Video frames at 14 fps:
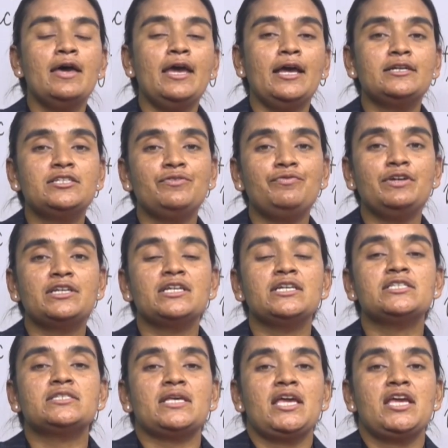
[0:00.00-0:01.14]

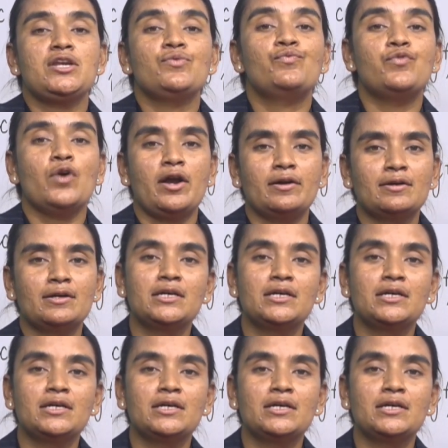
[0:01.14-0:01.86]
activities in work.